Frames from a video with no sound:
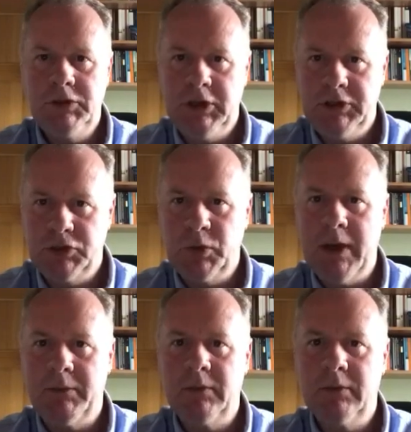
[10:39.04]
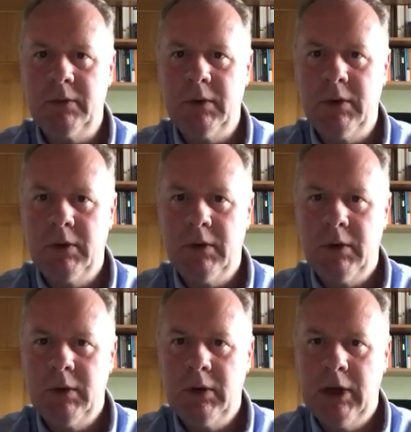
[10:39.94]
Jesus wept.
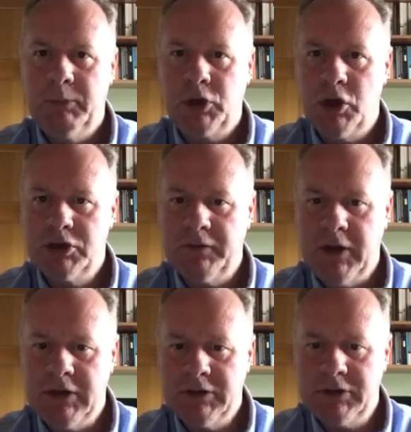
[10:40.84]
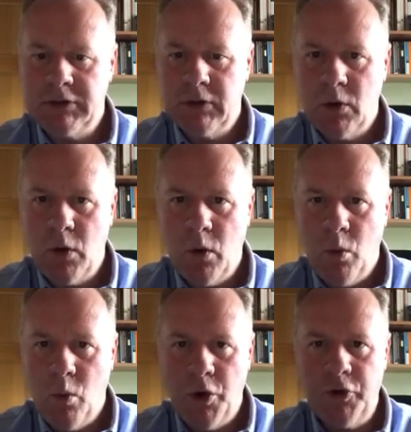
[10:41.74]
And because of his
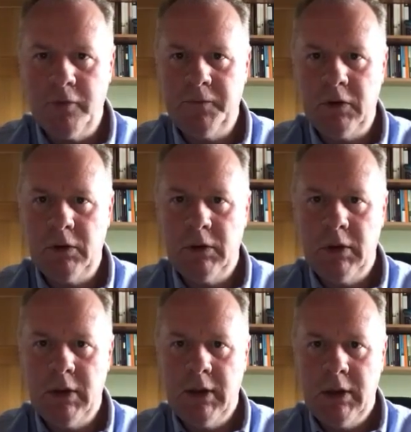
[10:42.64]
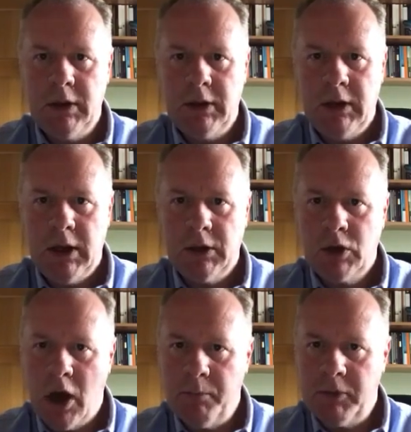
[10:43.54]
wonderful,
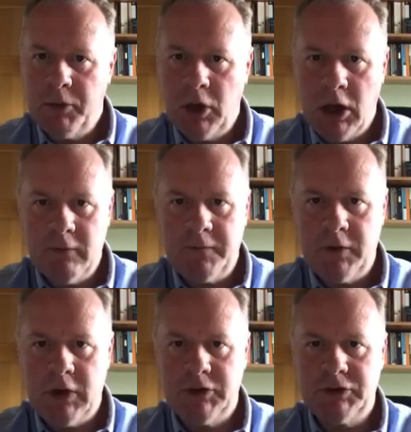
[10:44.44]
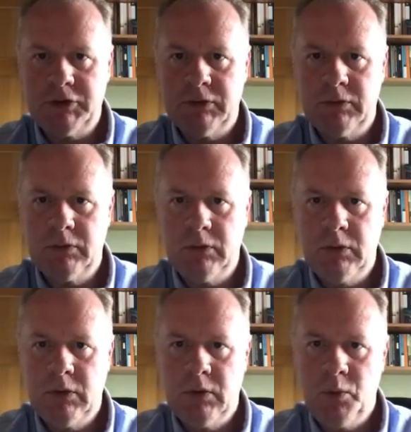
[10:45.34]
incomparable love for us,
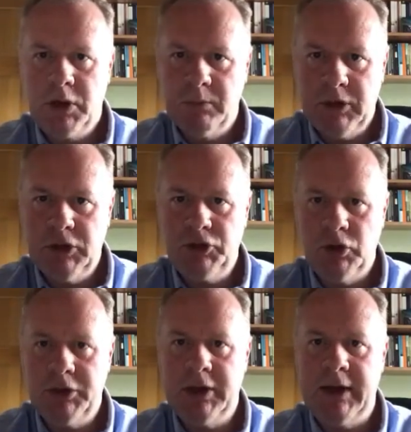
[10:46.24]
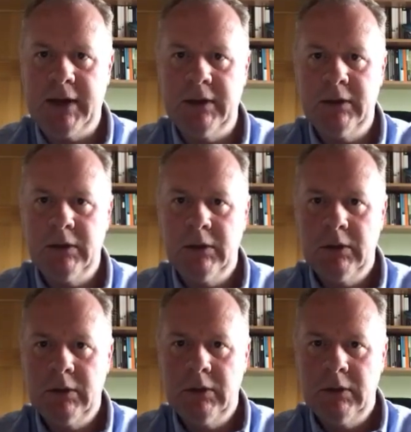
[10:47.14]
we can be assured tonight
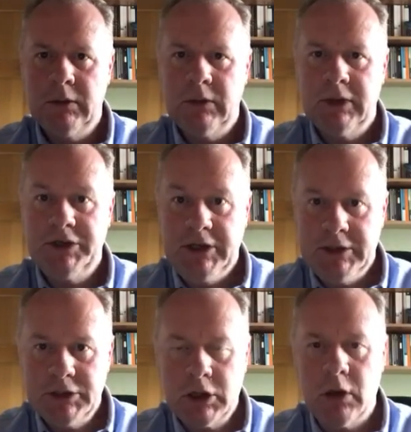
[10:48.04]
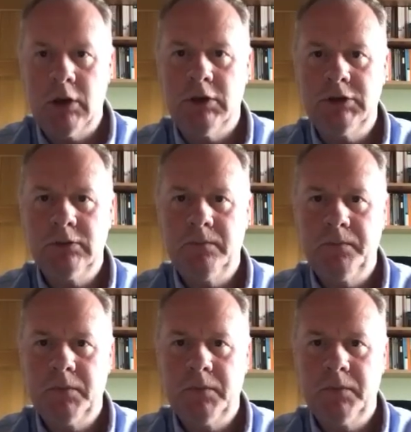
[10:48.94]
that Jesus cares